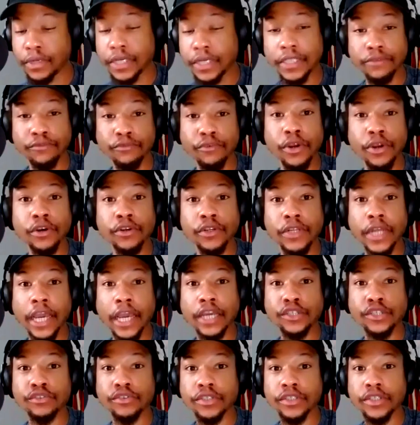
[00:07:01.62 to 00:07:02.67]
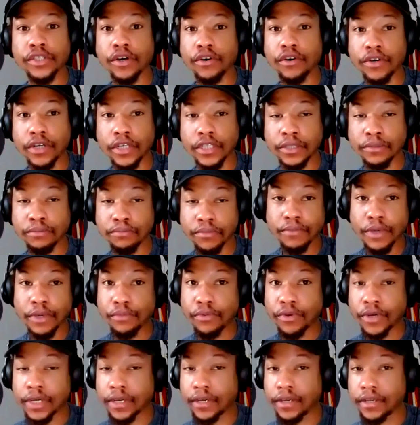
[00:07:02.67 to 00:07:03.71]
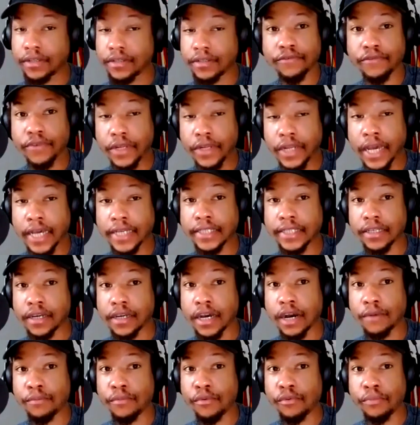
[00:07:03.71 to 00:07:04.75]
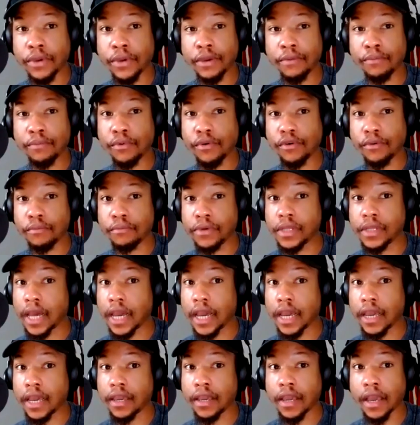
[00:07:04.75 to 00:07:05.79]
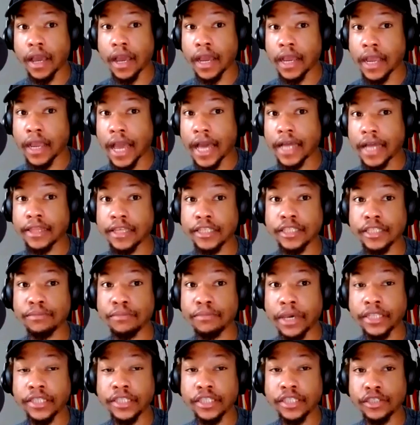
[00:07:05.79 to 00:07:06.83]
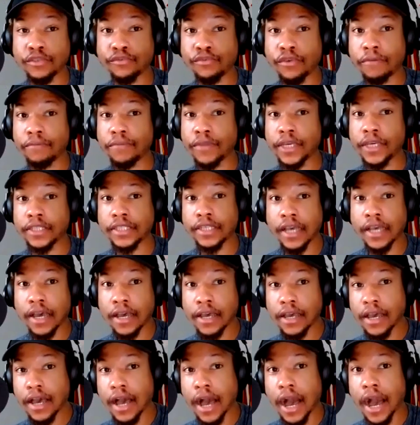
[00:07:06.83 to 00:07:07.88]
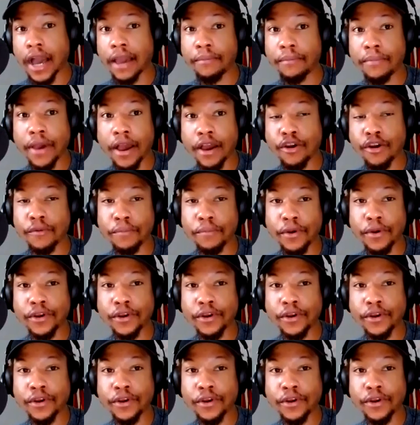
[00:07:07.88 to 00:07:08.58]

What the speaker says: But real dangerous, though, because people can finesse a couple people and be like, I got this message from this high-powered